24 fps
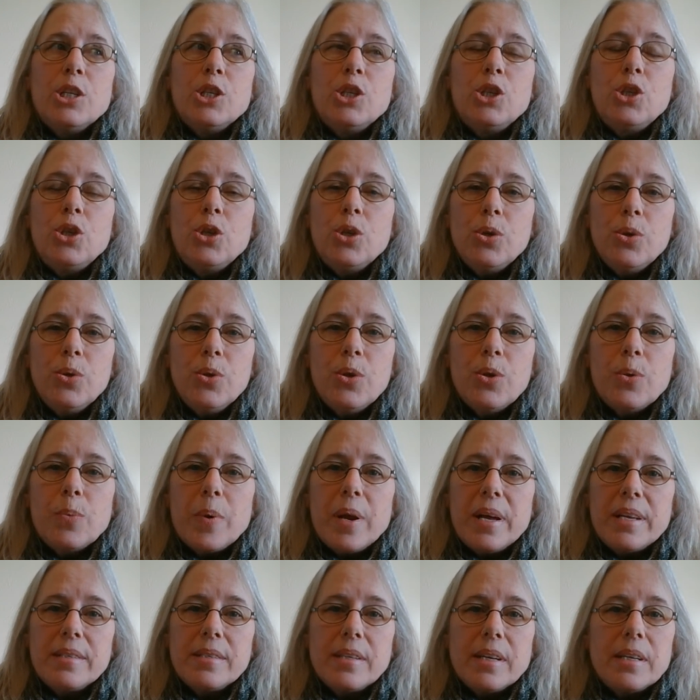to the
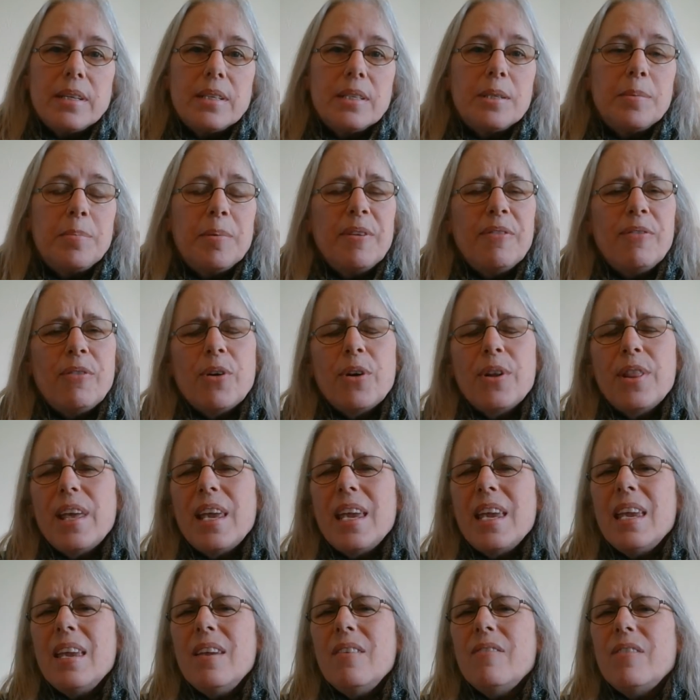residence before they
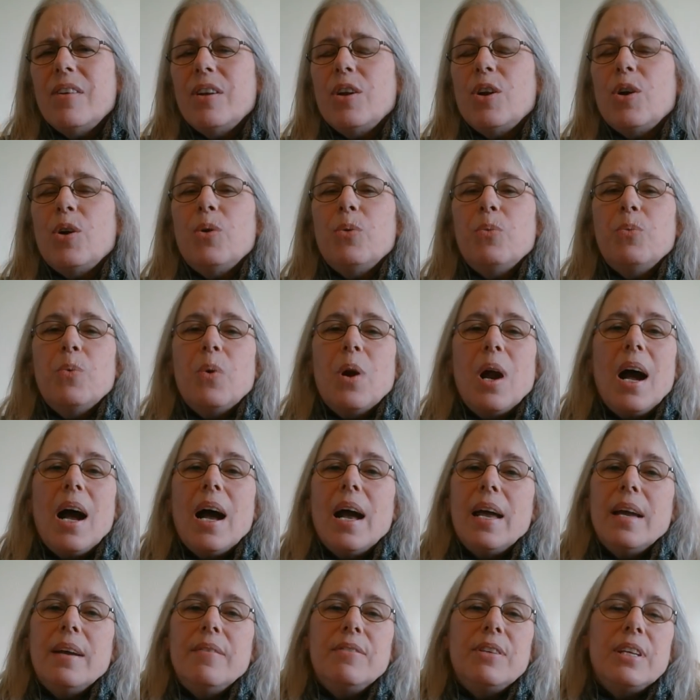even
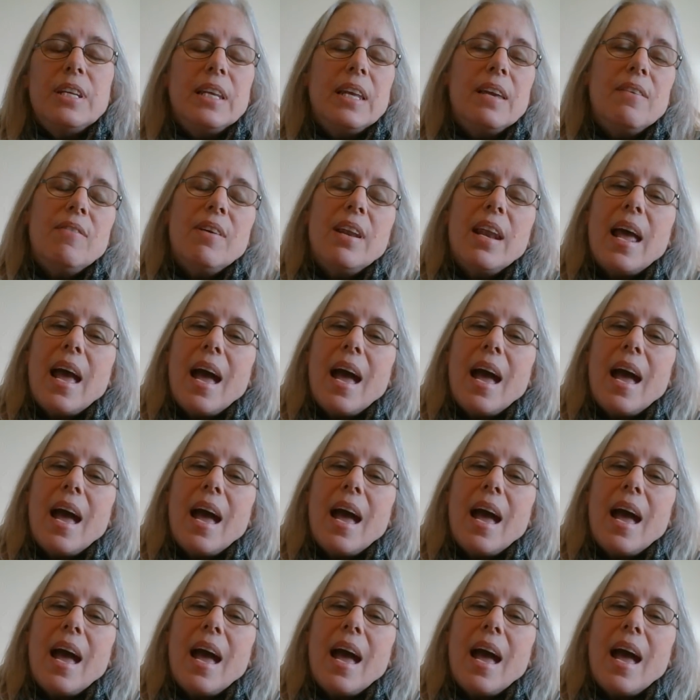arrived and even